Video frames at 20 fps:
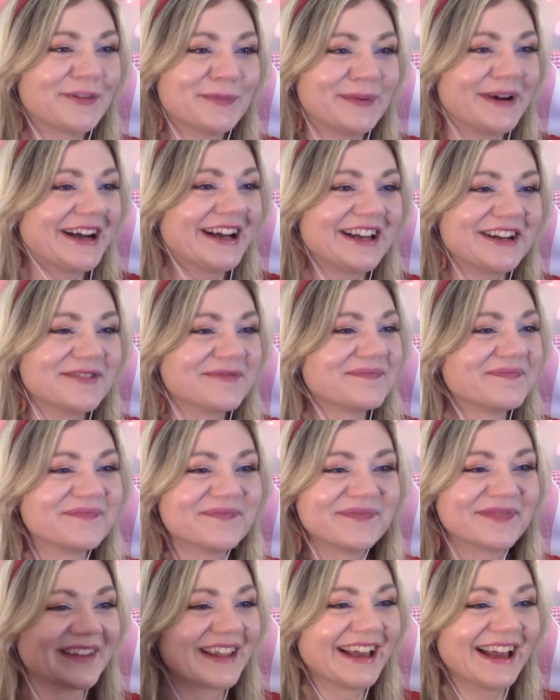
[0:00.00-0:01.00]
but
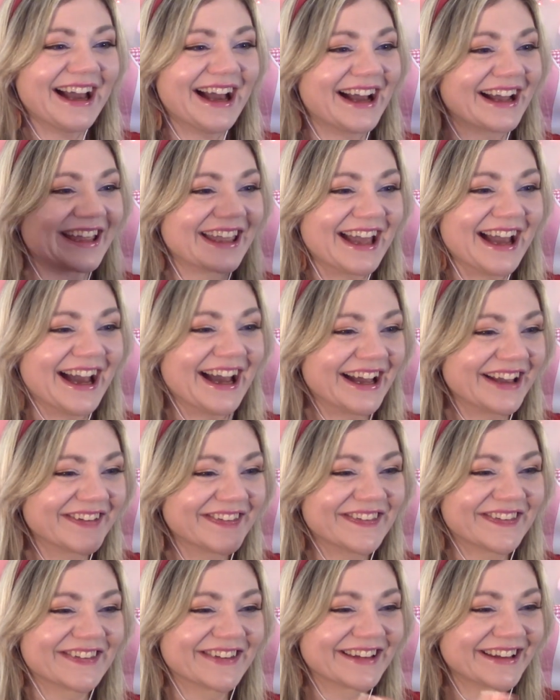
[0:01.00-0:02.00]
heck
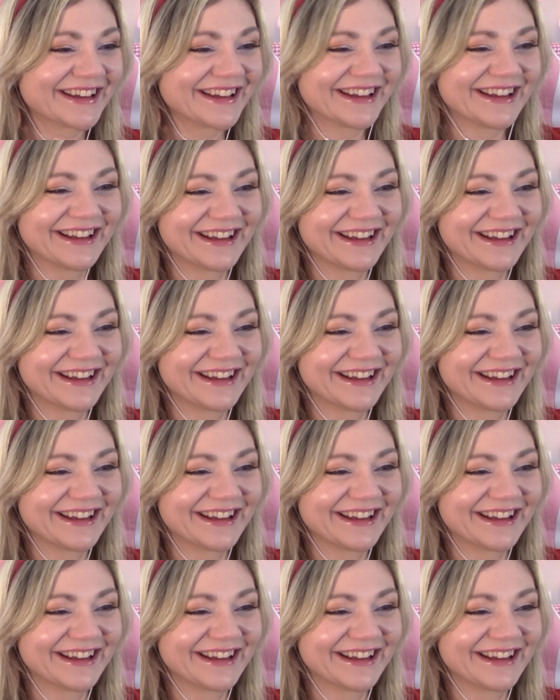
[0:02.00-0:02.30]
yes.